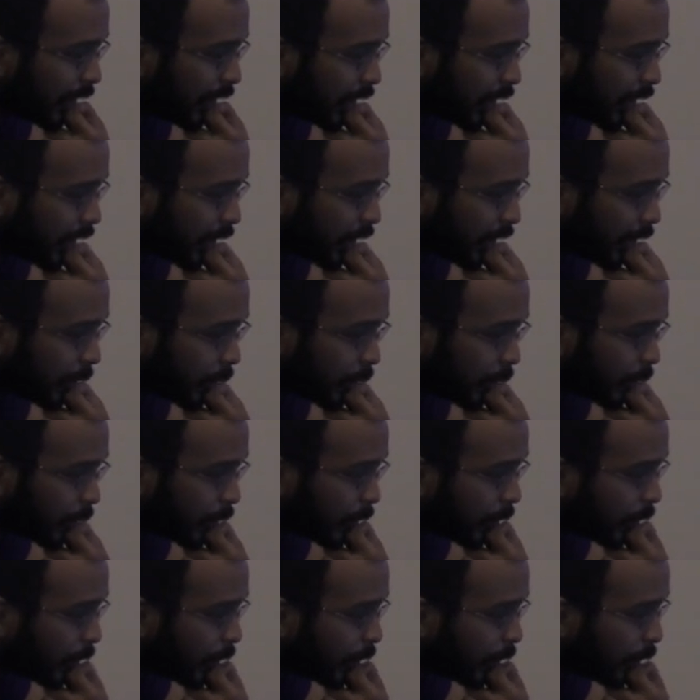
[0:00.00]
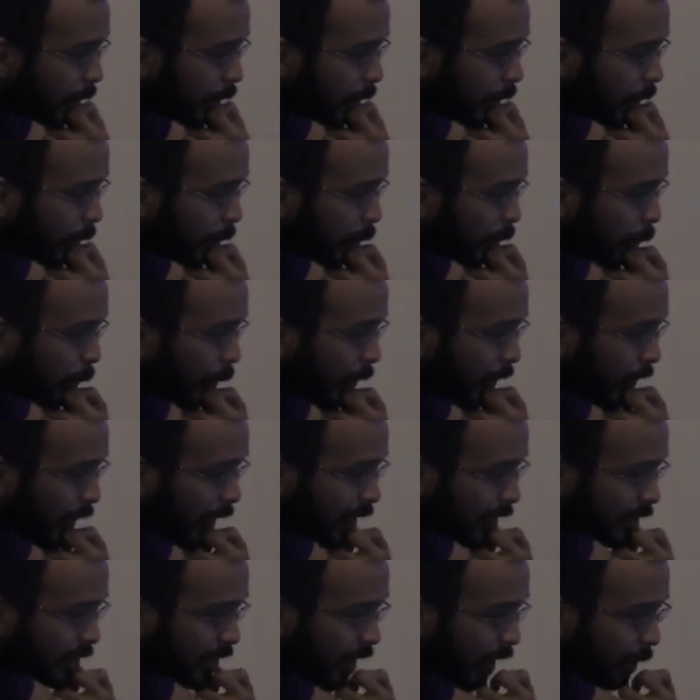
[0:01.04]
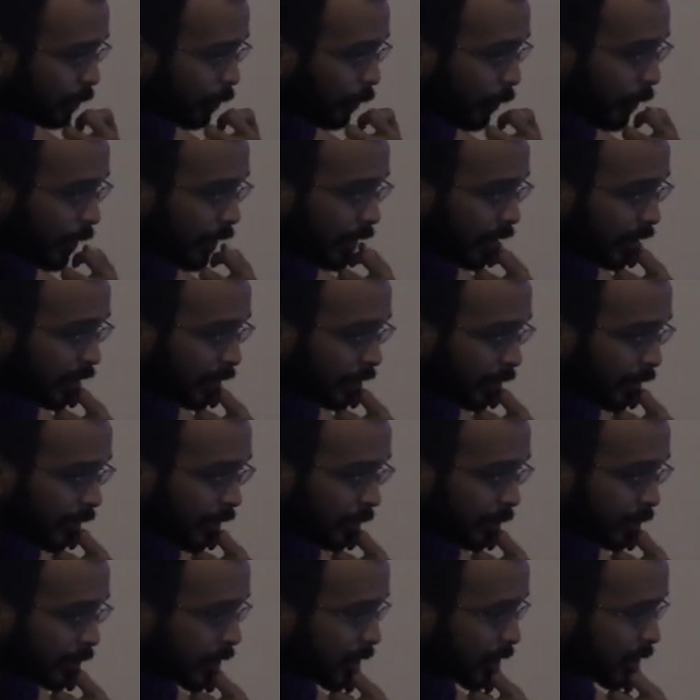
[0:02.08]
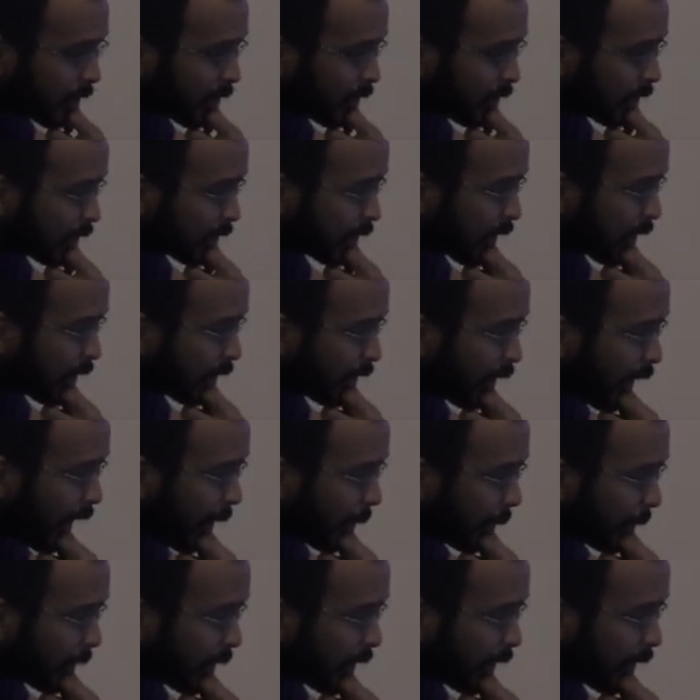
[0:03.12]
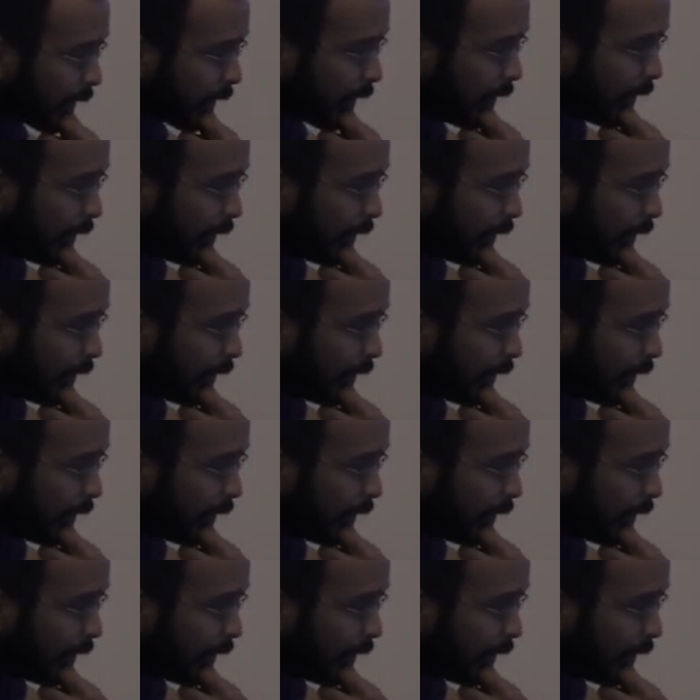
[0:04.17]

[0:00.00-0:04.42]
um, with like set point, current position, etc. happening.